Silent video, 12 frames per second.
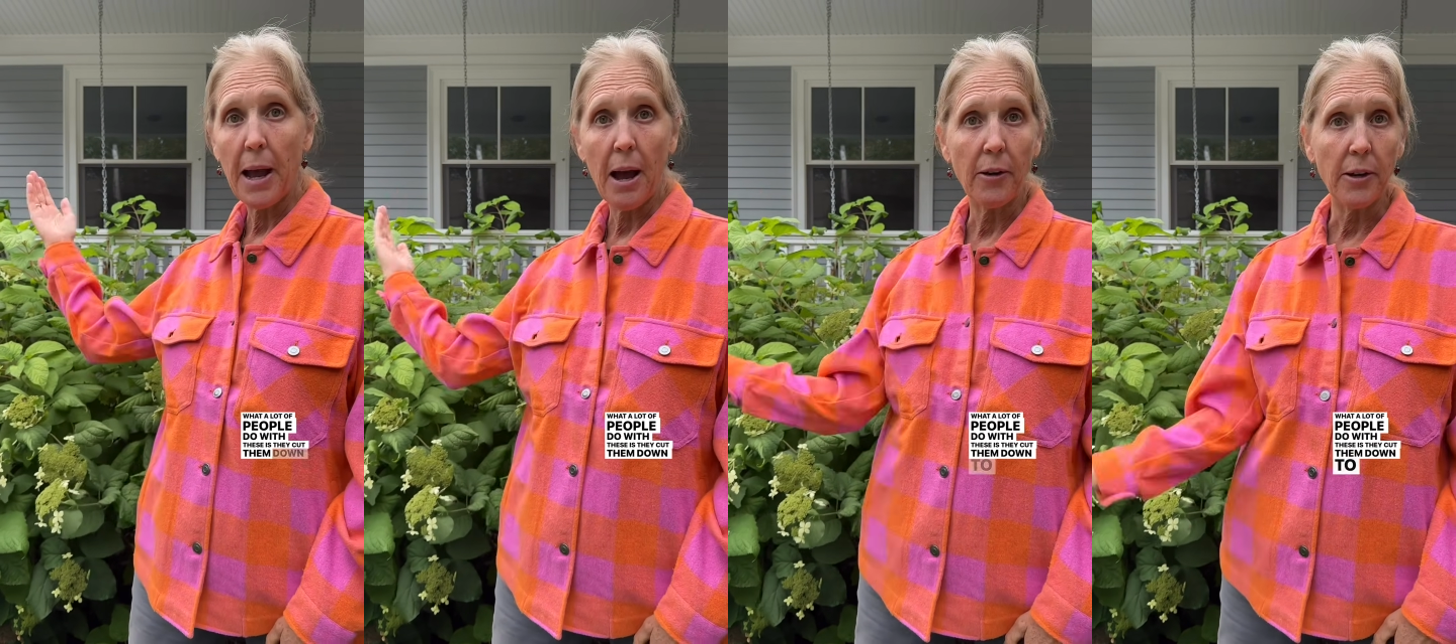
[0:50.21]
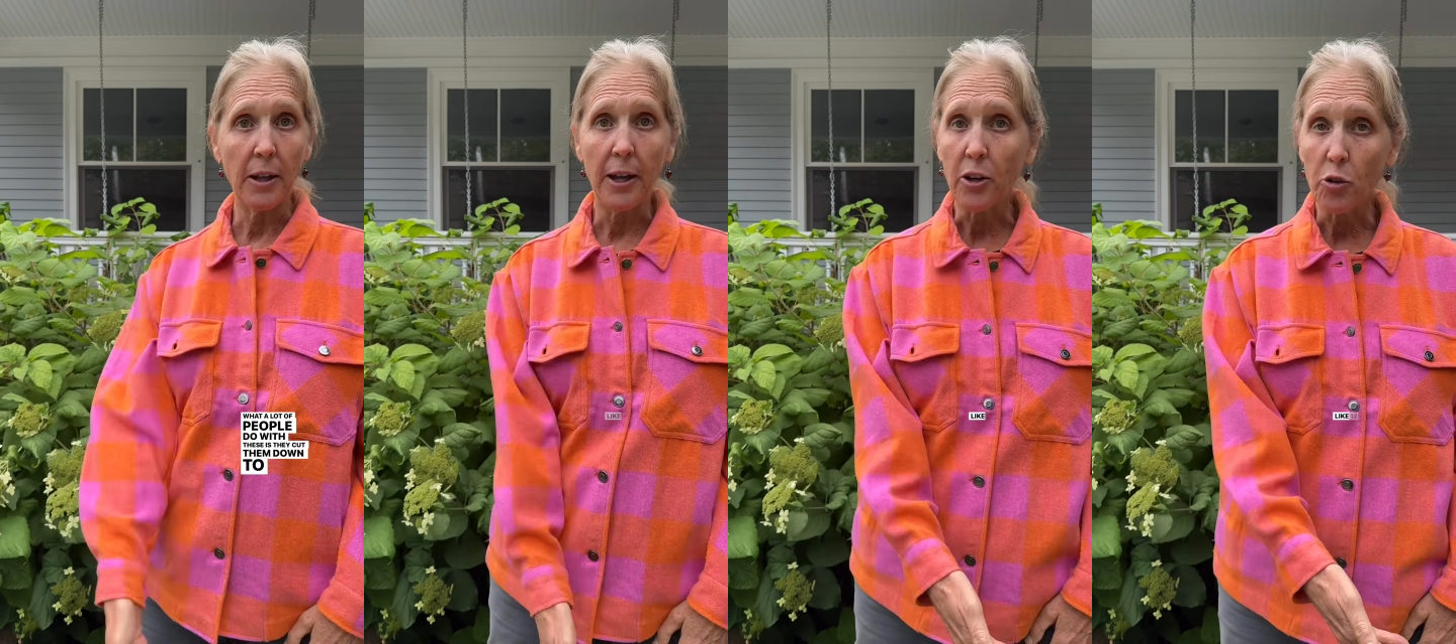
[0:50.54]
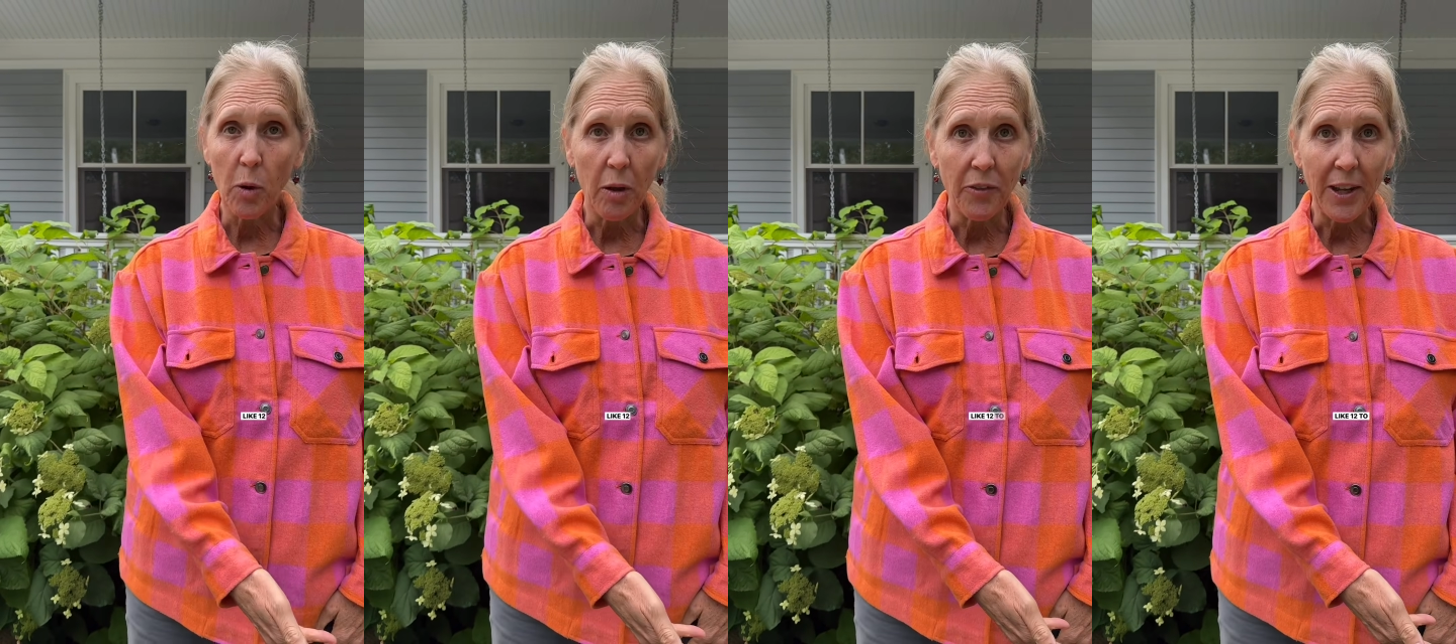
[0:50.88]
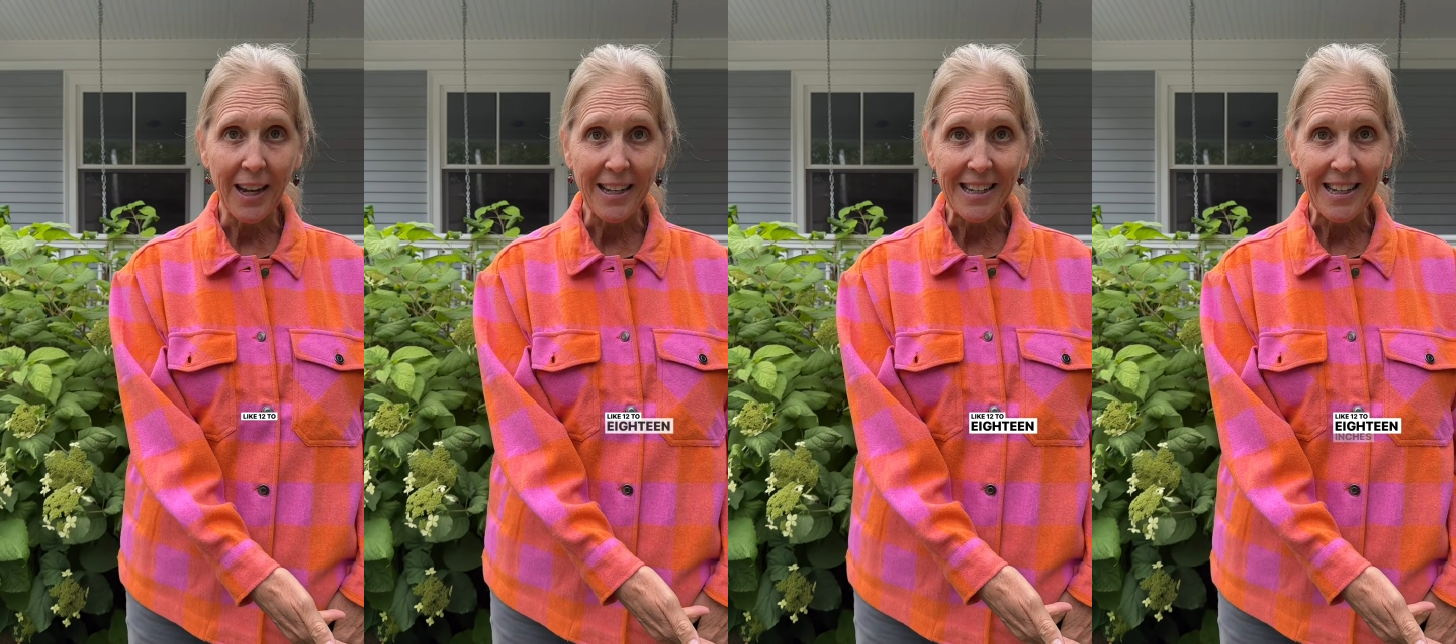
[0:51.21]
down to like 12
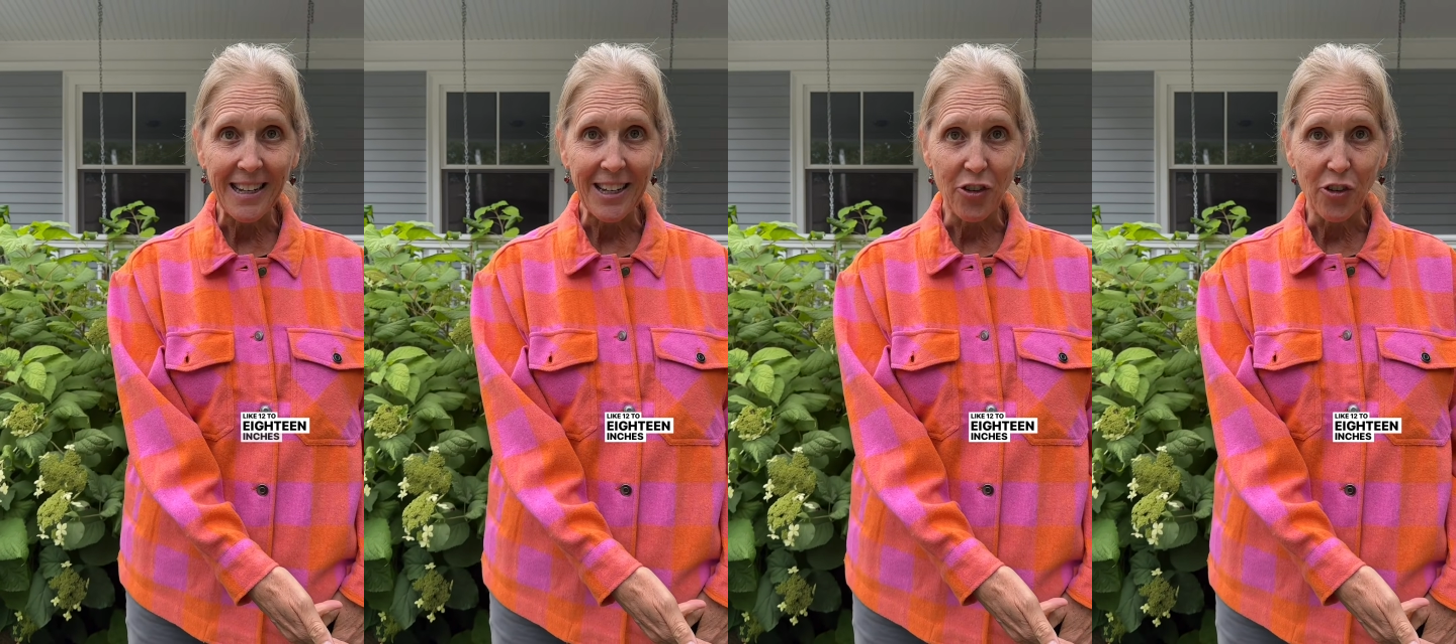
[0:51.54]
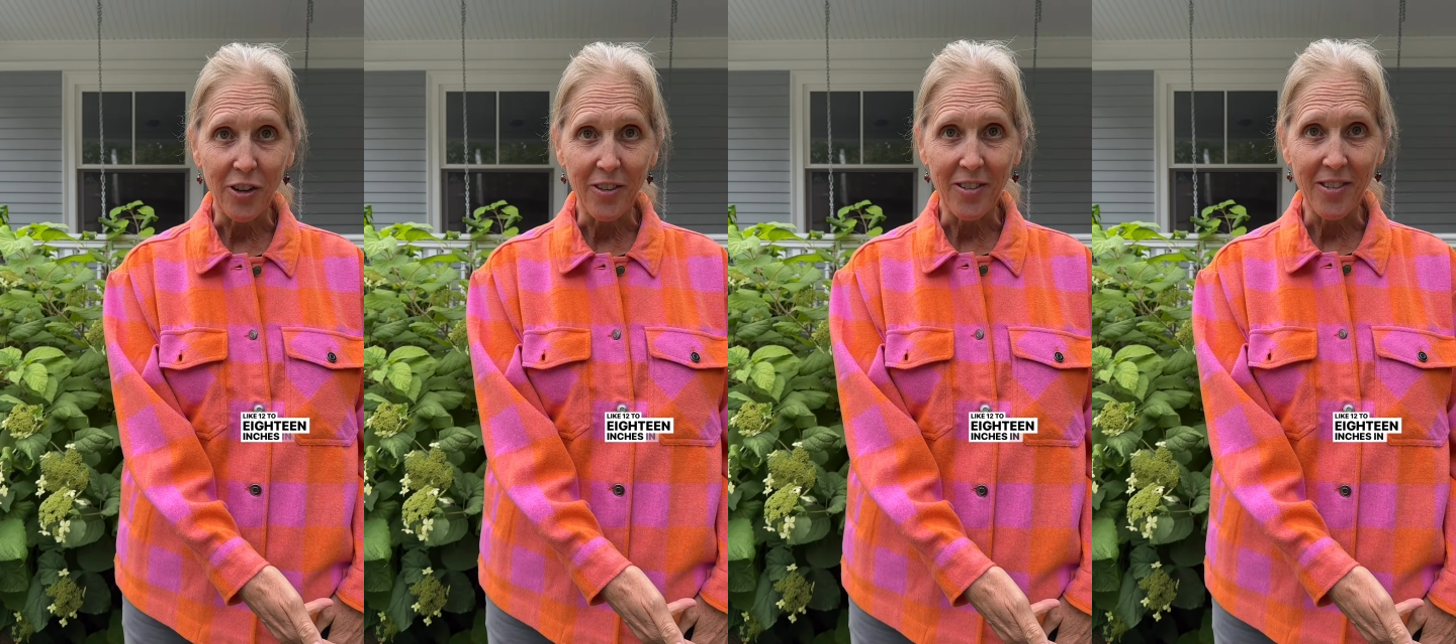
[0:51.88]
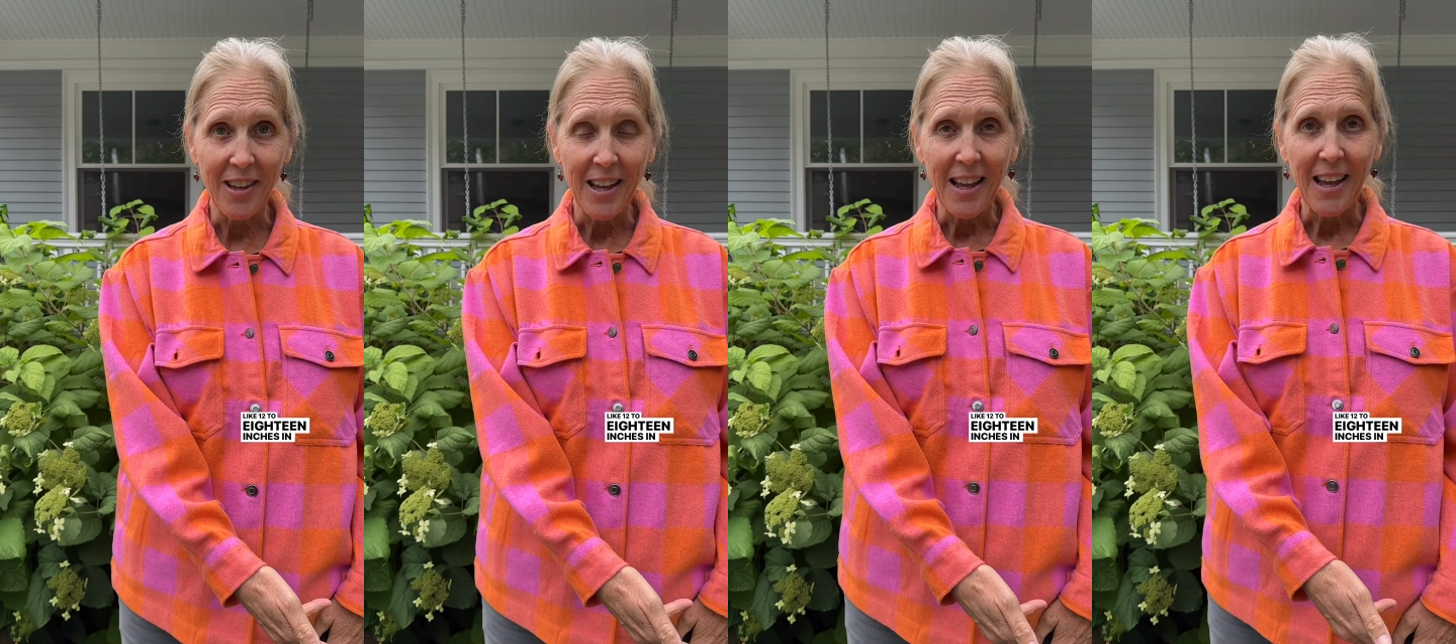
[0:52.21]
to 18 inches